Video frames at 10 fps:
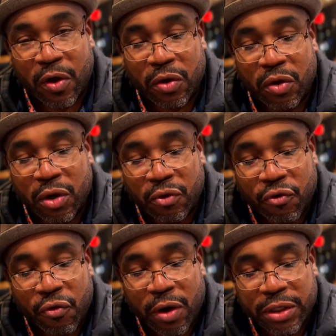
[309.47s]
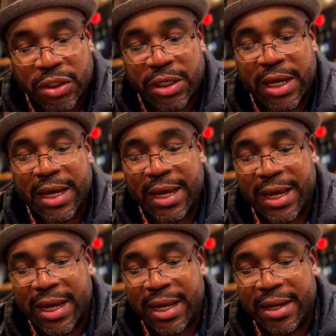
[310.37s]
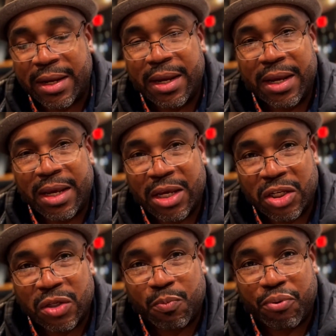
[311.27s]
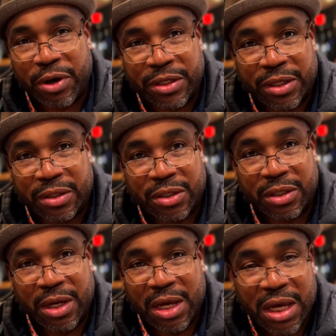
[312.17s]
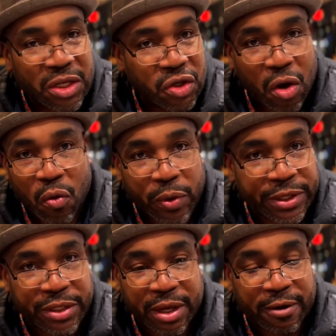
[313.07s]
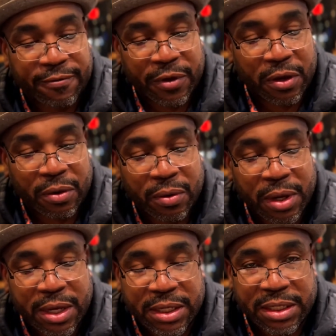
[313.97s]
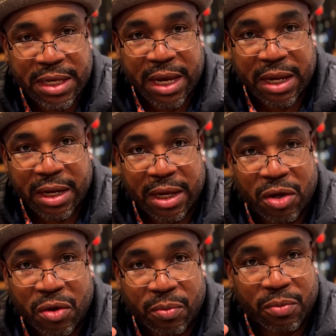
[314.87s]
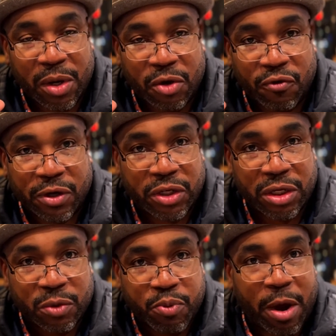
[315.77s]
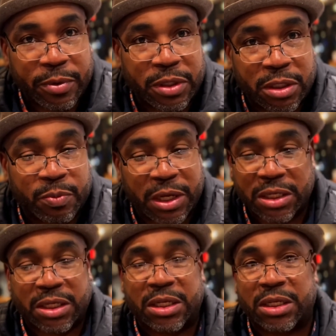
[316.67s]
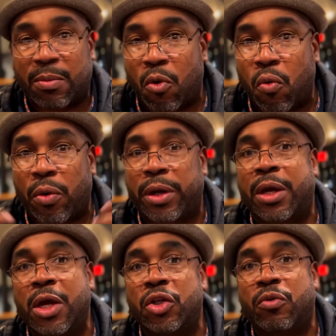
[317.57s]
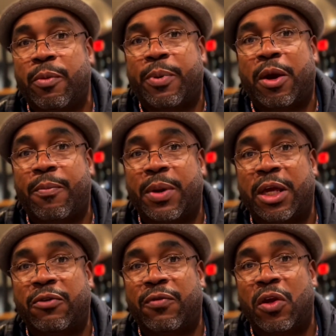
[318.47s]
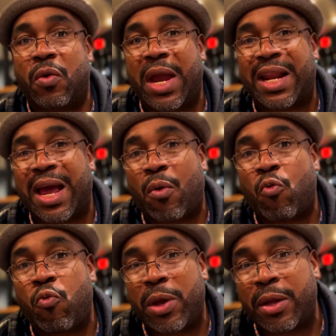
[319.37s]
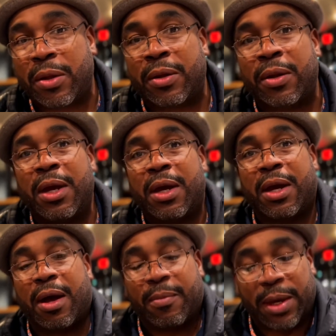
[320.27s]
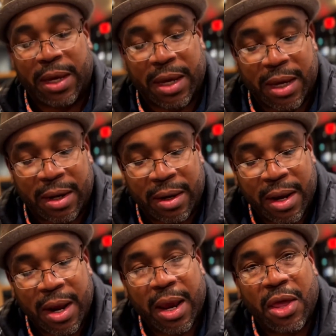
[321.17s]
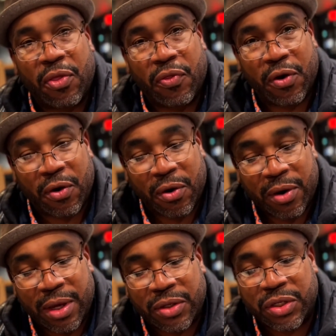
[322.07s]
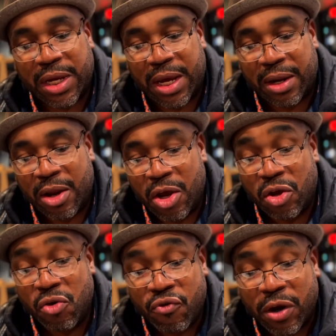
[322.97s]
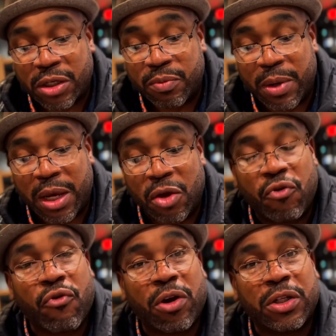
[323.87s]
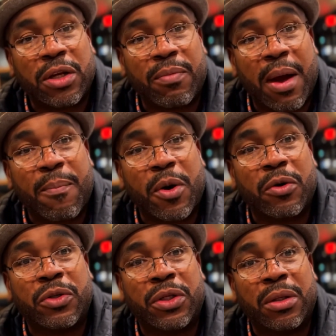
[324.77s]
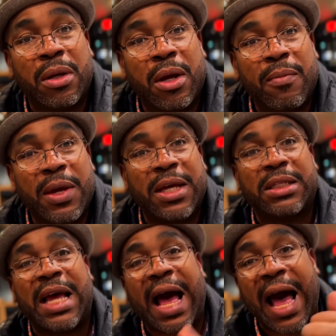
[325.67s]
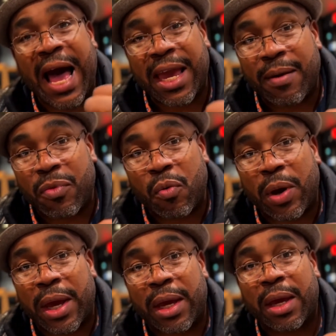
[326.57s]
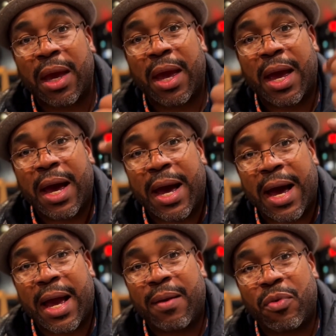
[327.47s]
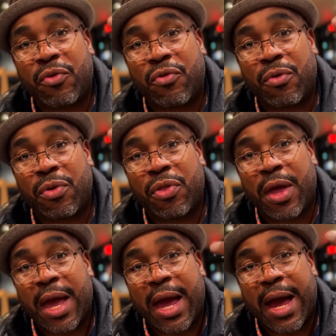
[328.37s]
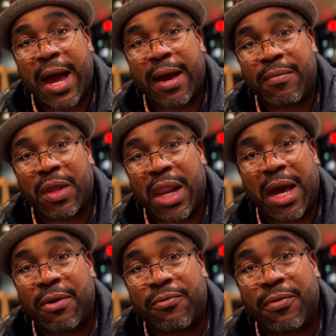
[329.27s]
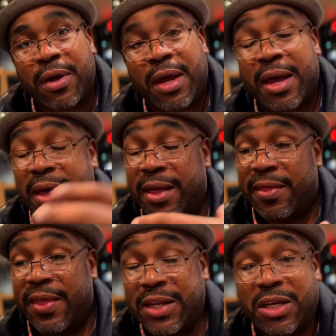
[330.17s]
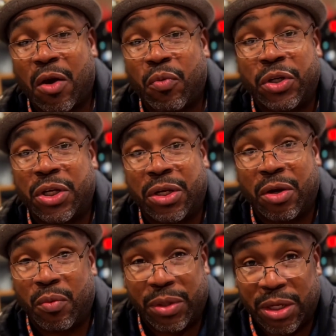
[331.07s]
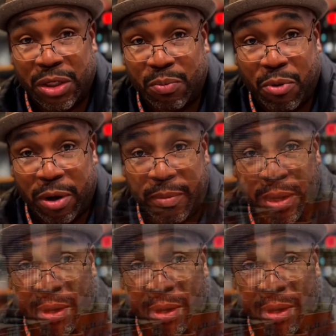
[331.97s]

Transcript: you can trust in his presence. He's always there for you. Secondly, you can trust in his promises because he says, I'm going to prepare a place for you and I will come again. And third, he's saying, you trust me, you trust in my person because I am the way, I am the truth, I am the life. That's how we should deal with disappointment.